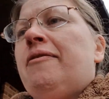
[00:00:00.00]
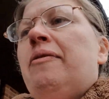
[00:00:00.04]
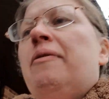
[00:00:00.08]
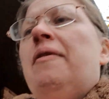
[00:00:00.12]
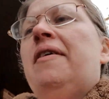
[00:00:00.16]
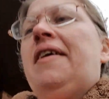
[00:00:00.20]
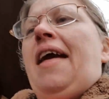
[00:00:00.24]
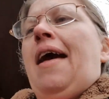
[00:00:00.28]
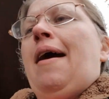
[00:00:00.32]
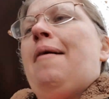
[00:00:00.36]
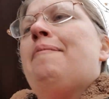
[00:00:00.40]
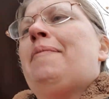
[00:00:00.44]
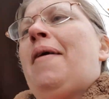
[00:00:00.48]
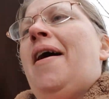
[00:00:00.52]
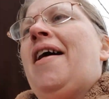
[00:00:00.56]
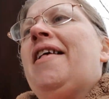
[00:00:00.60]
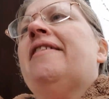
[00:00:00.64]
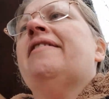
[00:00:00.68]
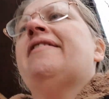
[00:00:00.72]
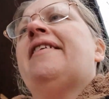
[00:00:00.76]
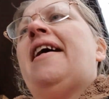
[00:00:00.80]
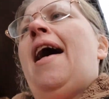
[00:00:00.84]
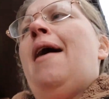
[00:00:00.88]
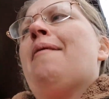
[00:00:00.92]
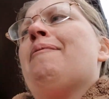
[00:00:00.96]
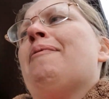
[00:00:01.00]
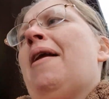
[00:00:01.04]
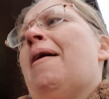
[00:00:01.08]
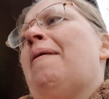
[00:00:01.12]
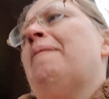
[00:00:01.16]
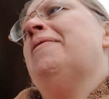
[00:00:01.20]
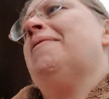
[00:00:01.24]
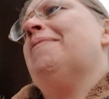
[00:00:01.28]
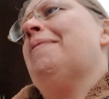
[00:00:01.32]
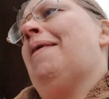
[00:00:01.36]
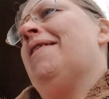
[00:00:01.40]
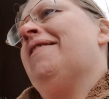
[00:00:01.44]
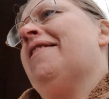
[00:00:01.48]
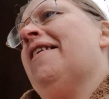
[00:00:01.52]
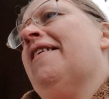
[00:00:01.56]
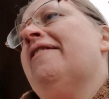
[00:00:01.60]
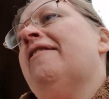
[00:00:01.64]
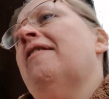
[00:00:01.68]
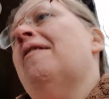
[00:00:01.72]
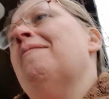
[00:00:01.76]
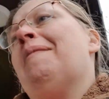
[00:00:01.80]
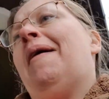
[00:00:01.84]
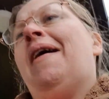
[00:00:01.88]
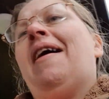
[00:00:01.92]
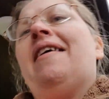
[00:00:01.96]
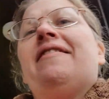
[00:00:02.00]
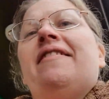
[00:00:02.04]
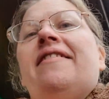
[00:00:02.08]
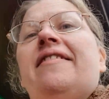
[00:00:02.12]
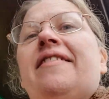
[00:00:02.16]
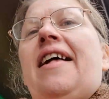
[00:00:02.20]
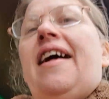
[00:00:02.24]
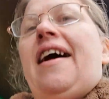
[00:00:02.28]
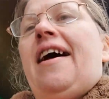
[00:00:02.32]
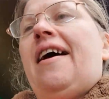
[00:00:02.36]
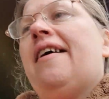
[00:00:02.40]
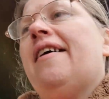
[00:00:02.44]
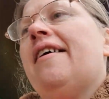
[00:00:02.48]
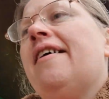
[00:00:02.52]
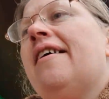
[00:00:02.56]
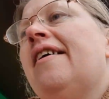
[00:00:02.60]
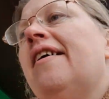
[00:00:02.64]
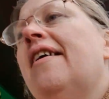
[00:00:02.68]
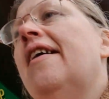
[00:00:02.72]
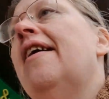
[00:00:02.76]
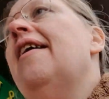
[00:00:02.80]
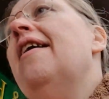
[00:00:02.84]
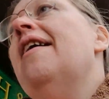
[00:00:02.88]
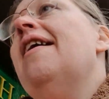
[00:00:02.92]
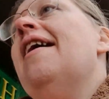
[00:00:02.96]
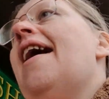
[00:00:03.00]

as we get Ben's epilepsy meds that's what matters, isn't it? Mm.